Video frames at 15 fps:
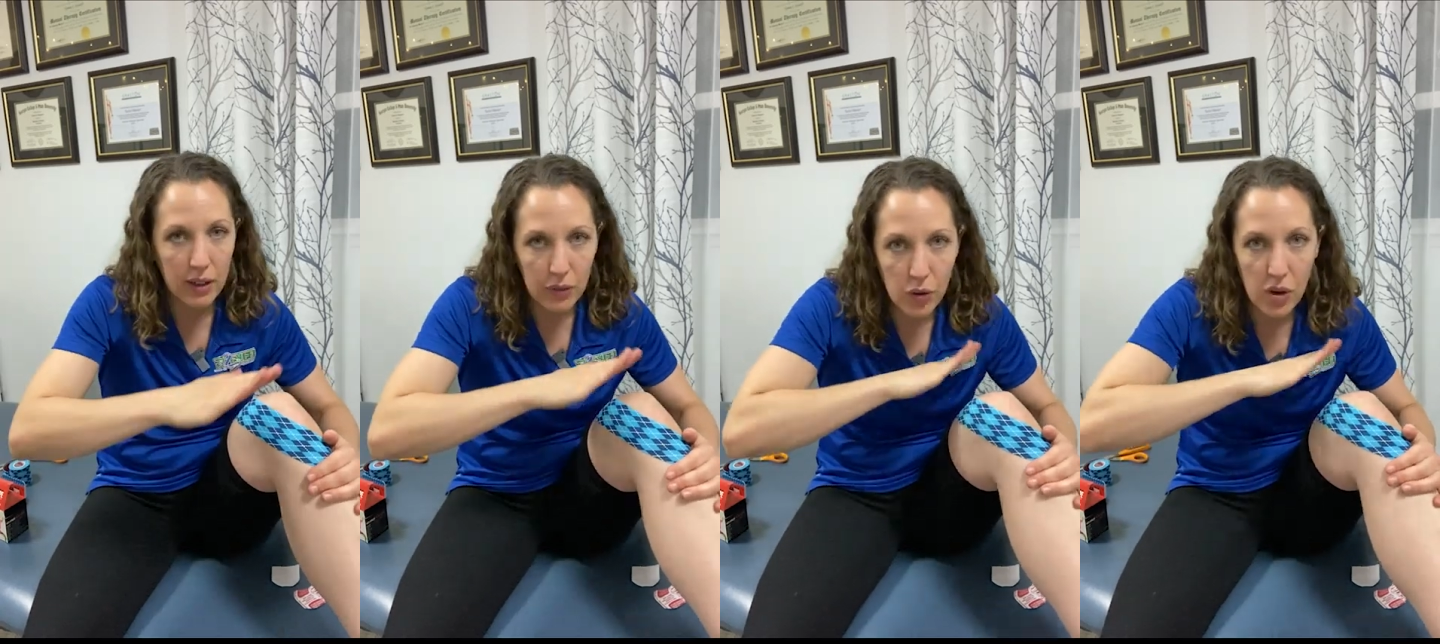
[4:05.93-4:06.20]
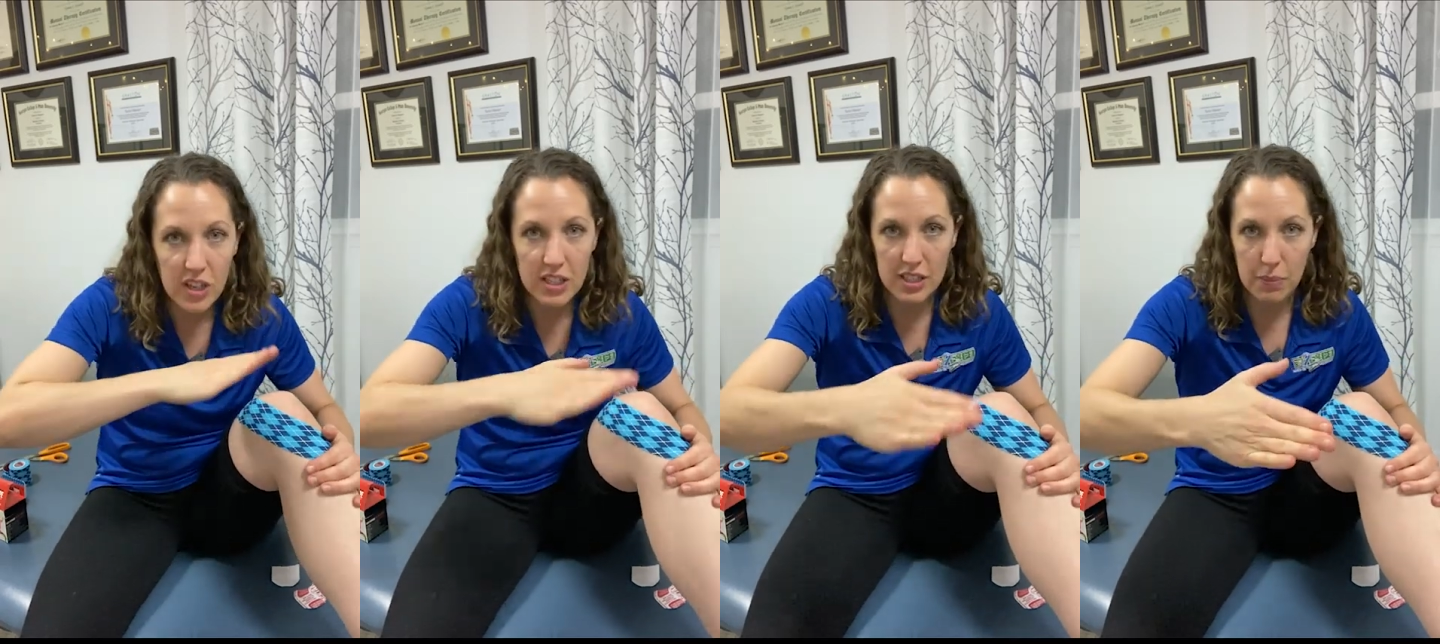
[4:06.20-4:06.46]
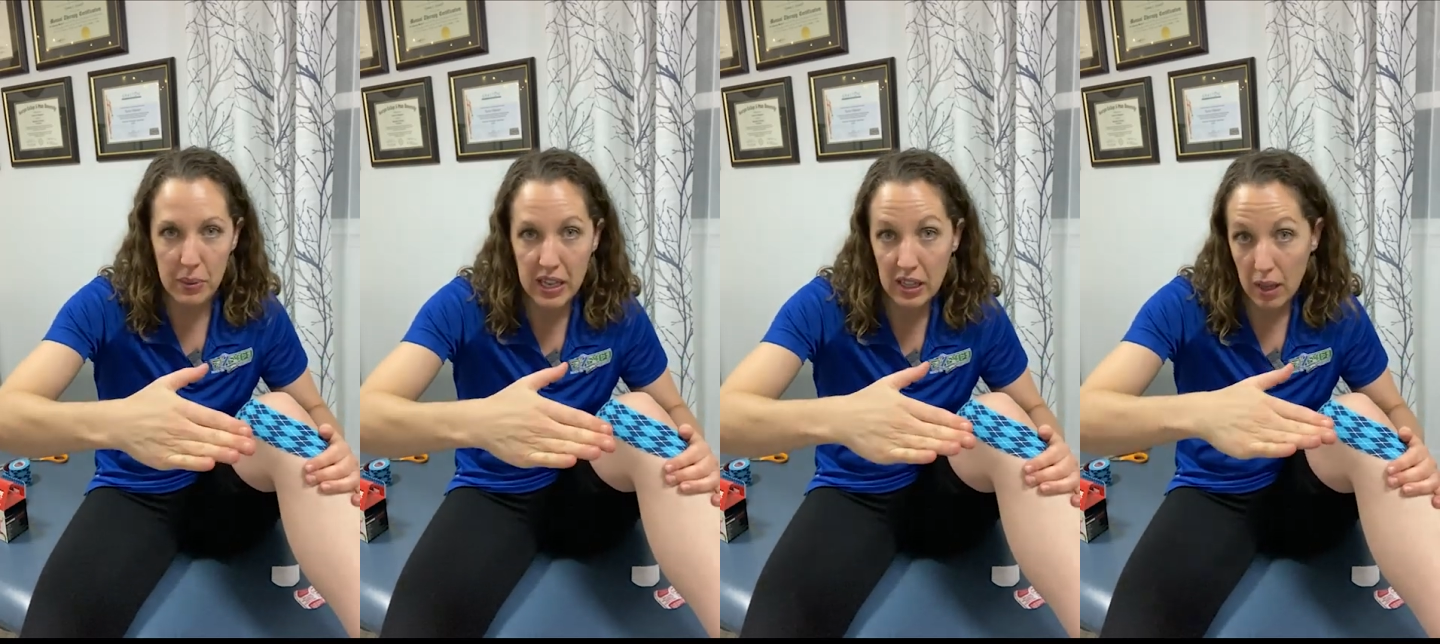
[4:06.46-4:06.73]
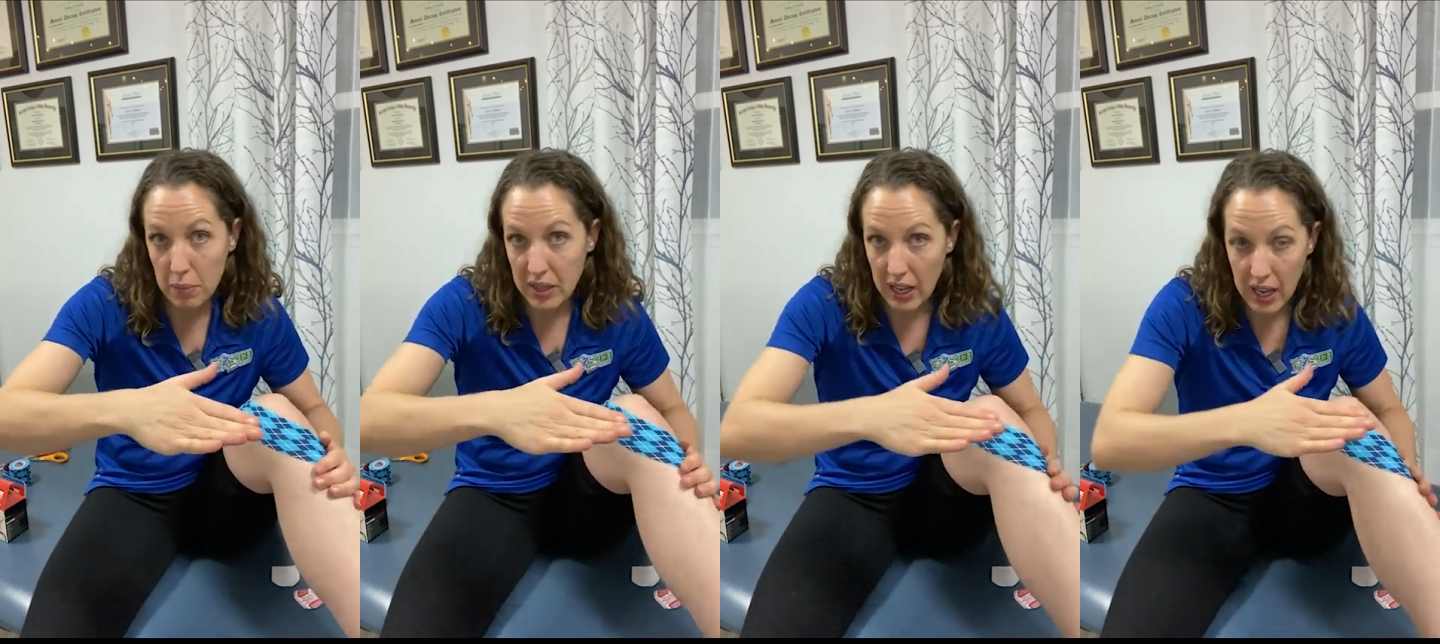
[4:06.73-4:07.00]
of course, to peel
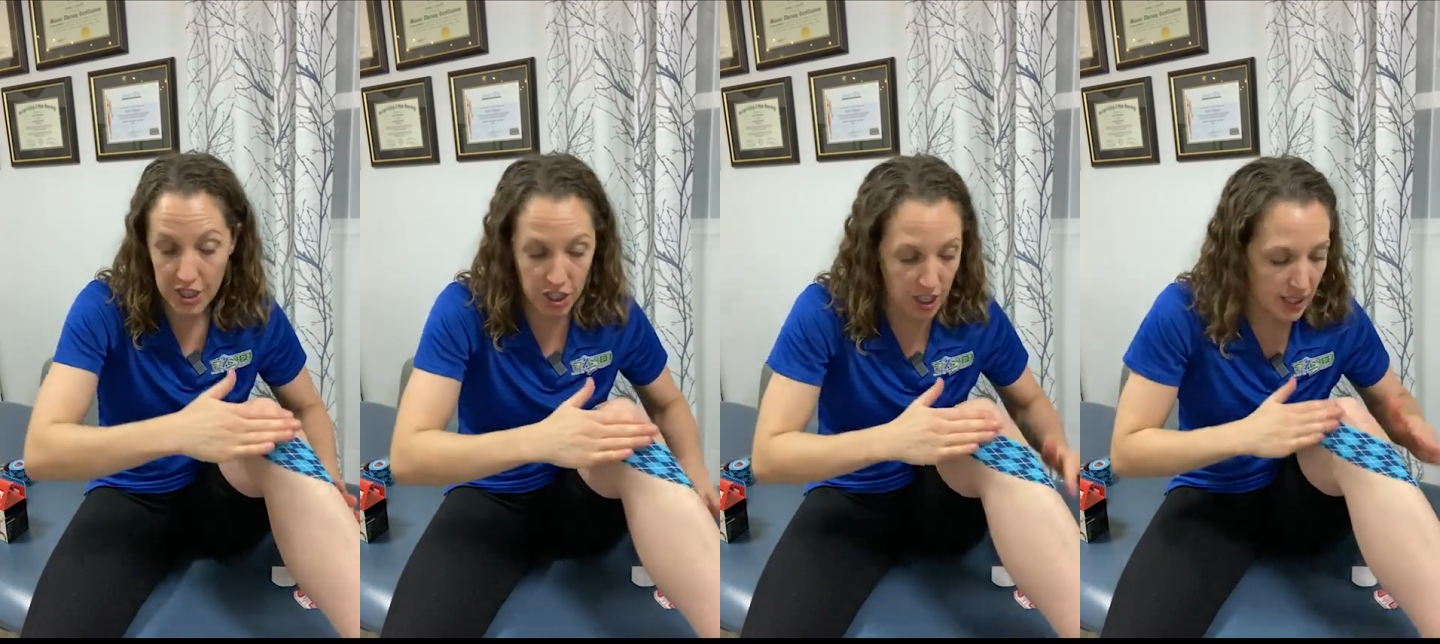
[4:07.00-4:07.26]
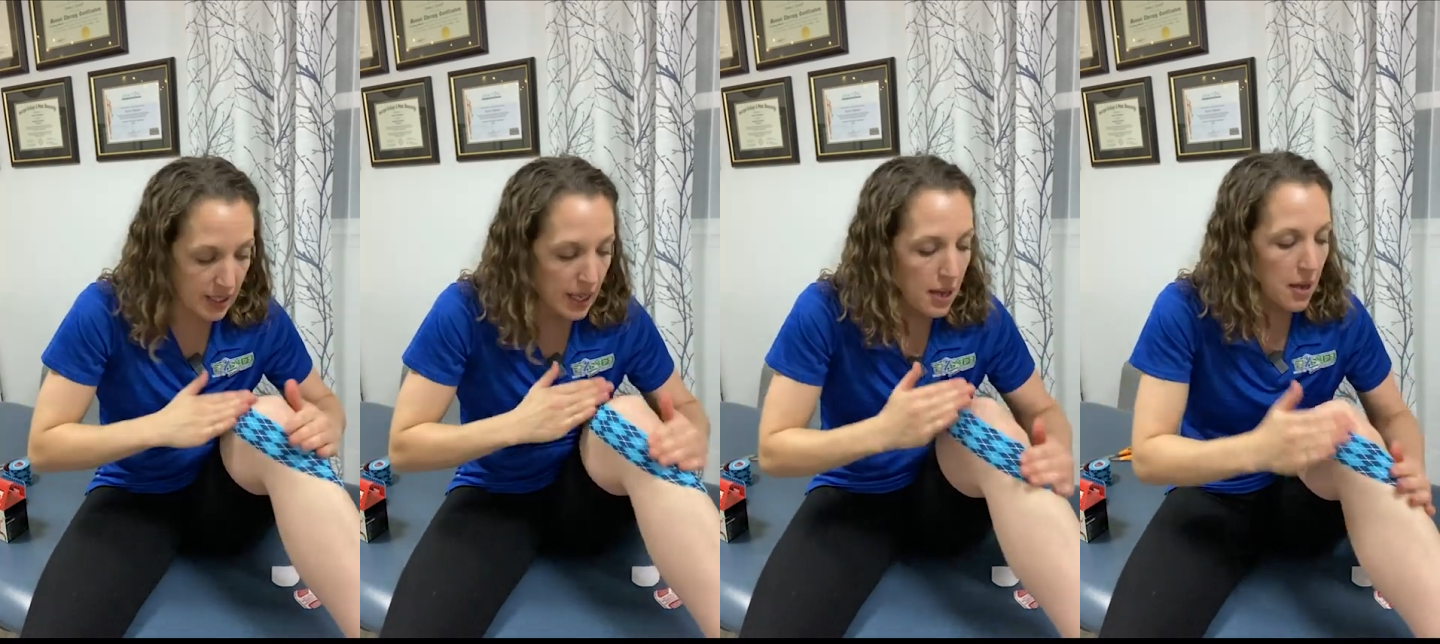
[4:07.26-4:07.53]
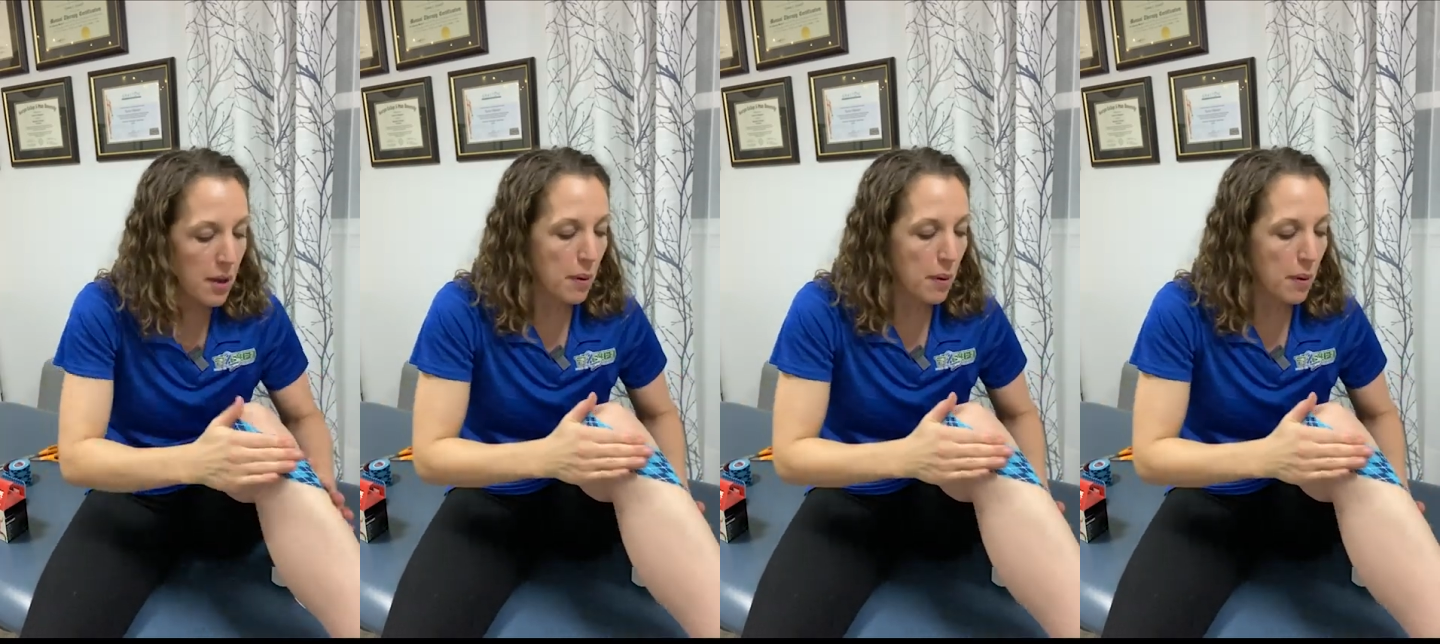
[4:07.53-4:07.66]
up the edges,